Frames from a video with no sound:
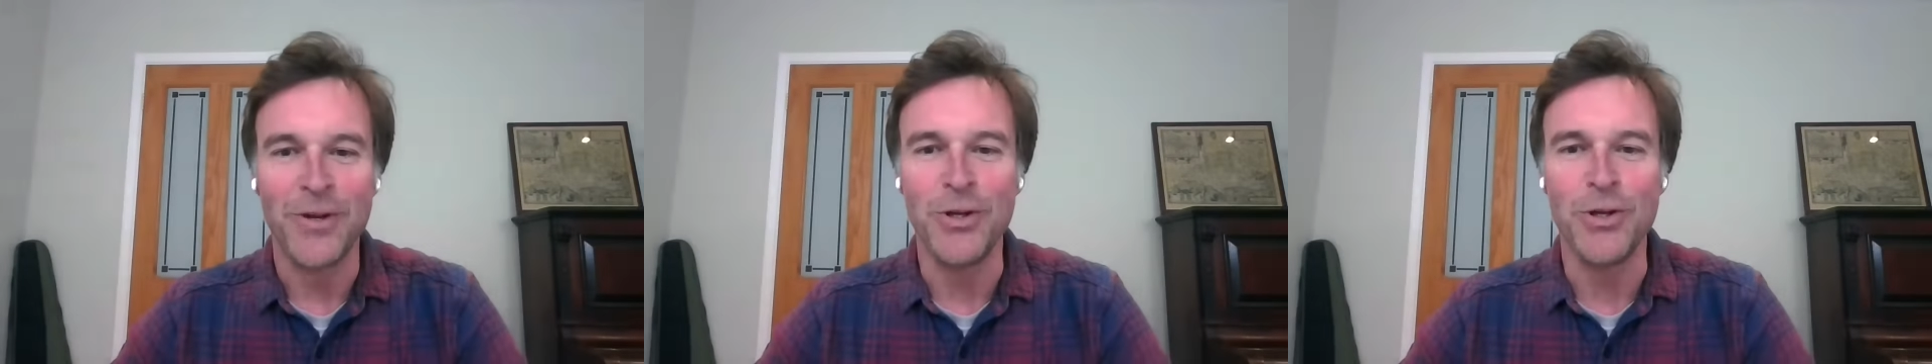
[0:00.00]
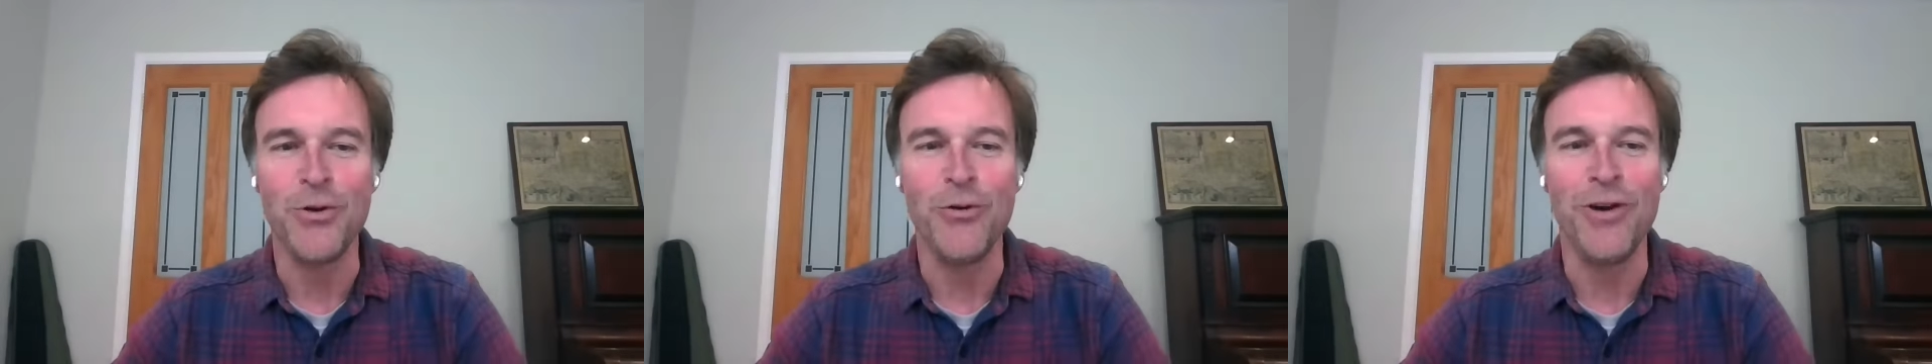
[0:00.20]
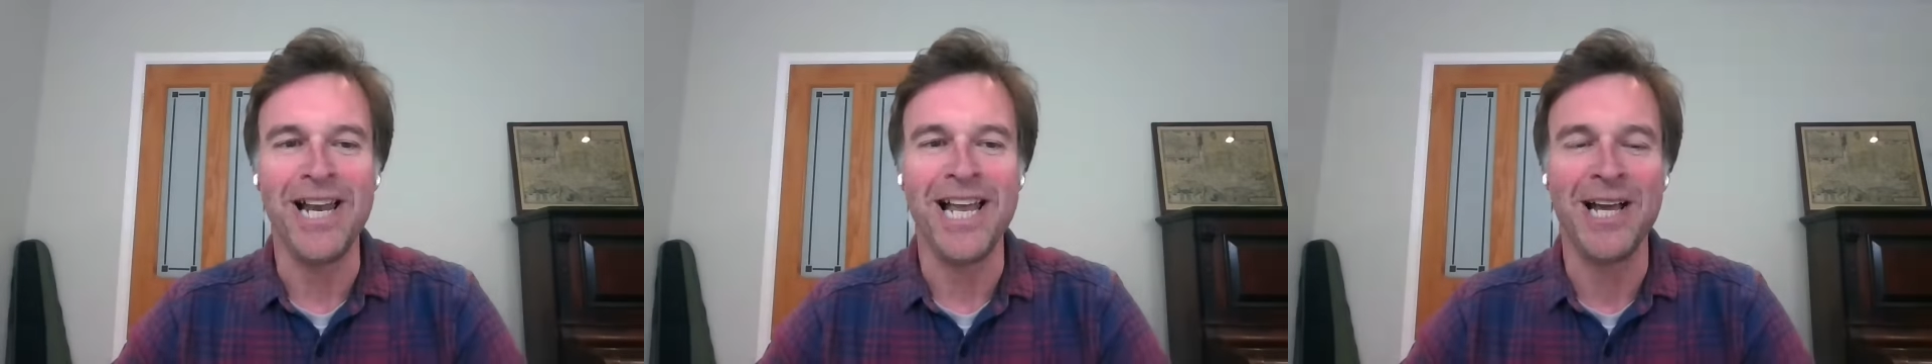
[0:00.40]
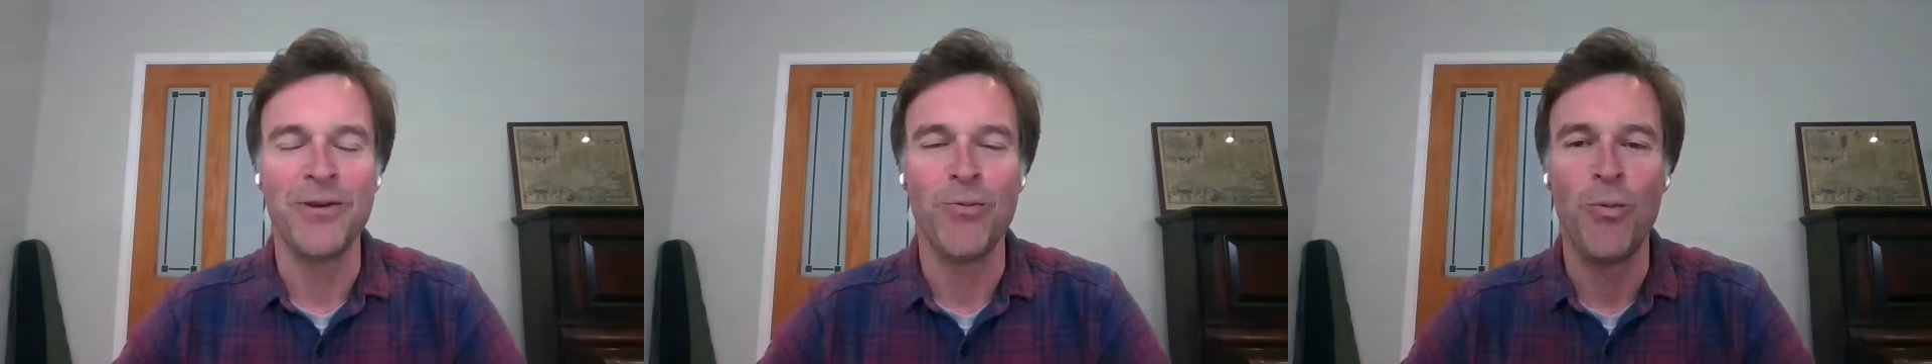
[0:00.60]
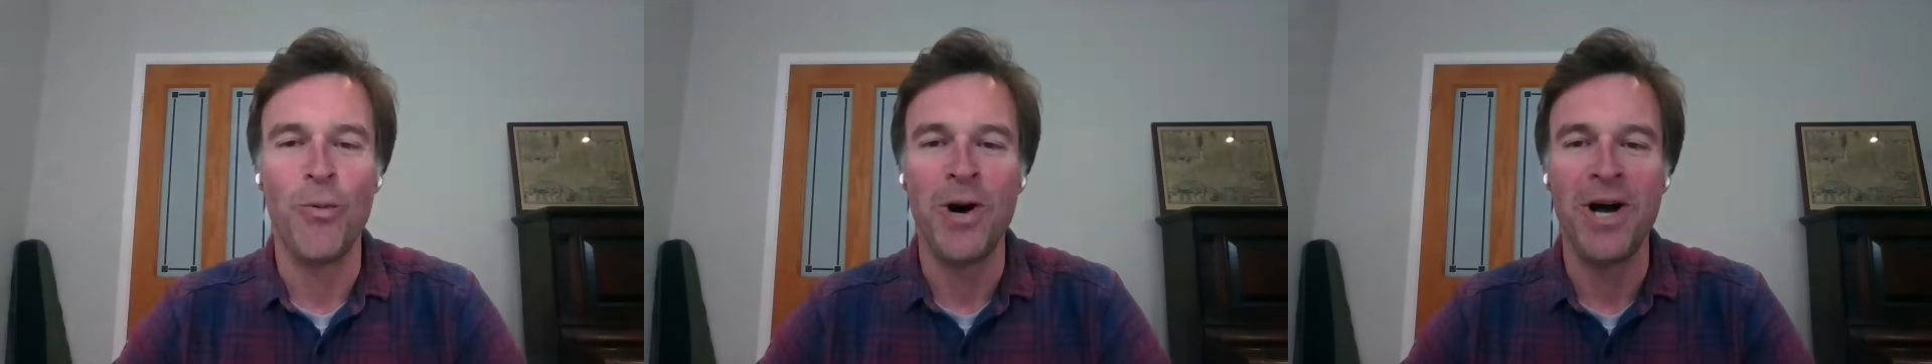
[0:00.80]
You're allowed
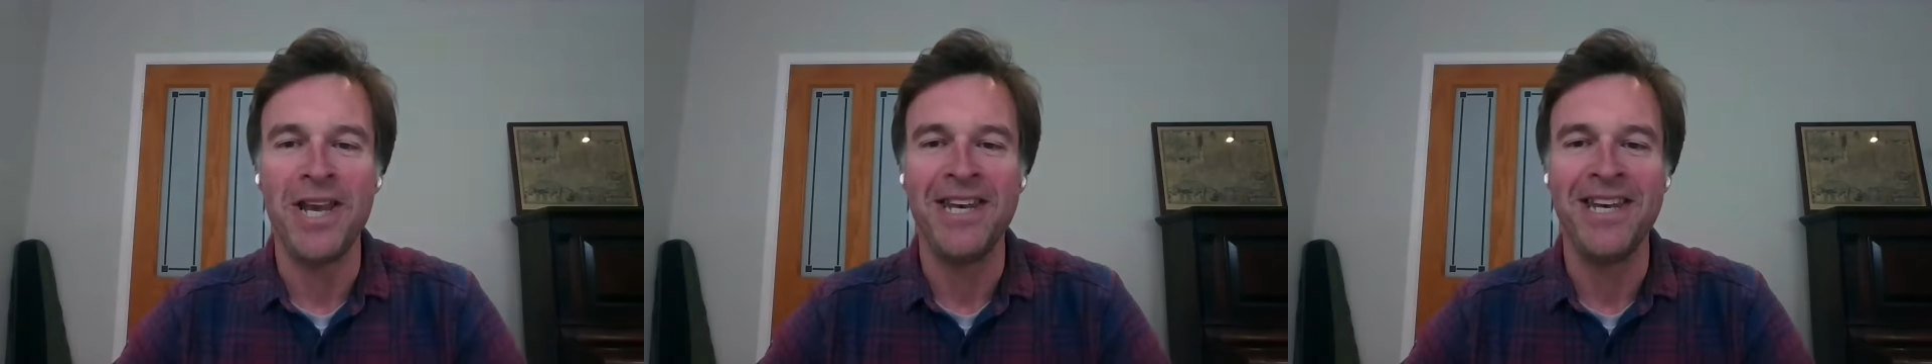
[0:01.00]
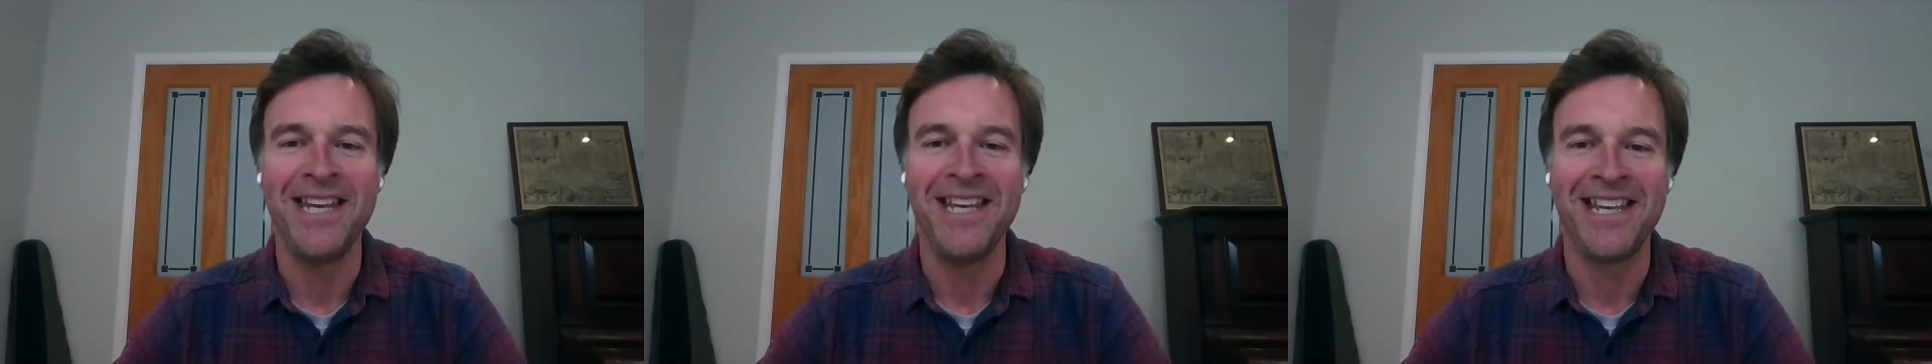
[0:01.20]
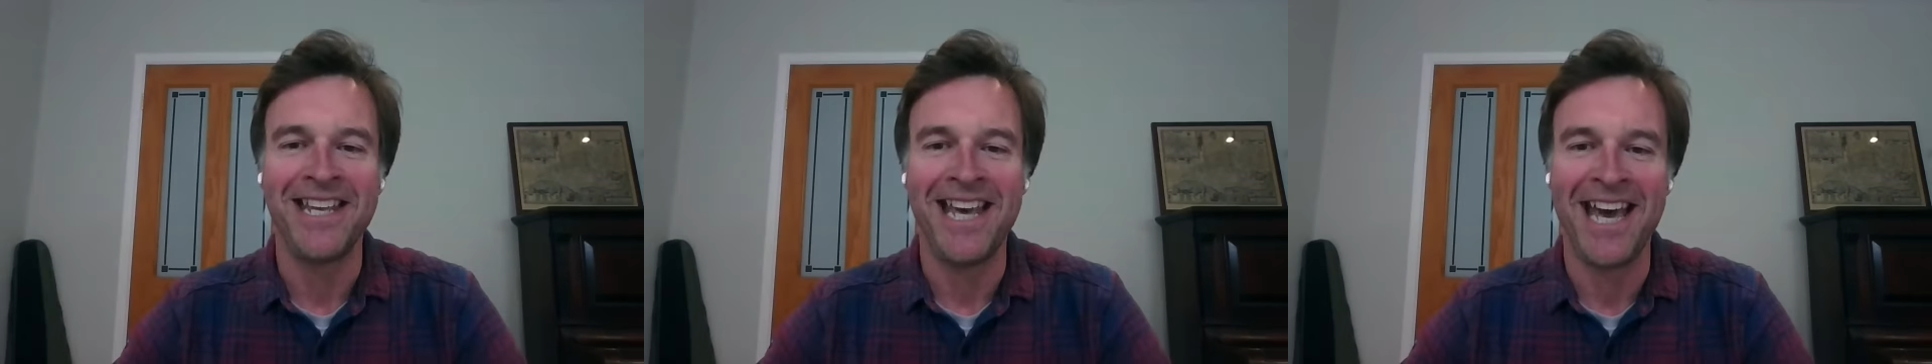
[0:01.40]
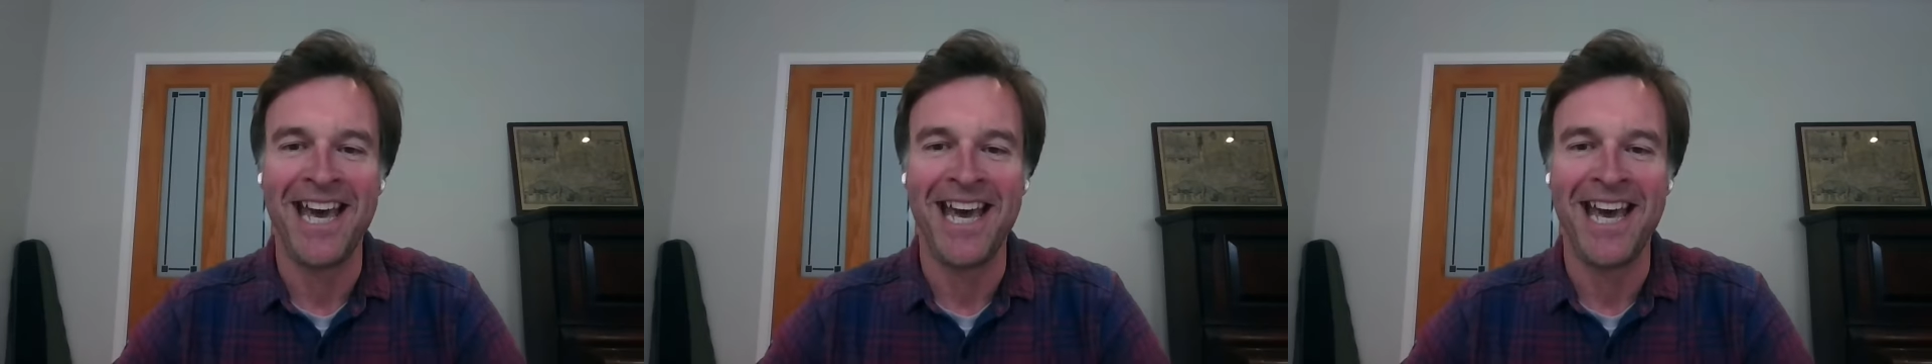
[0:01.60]
one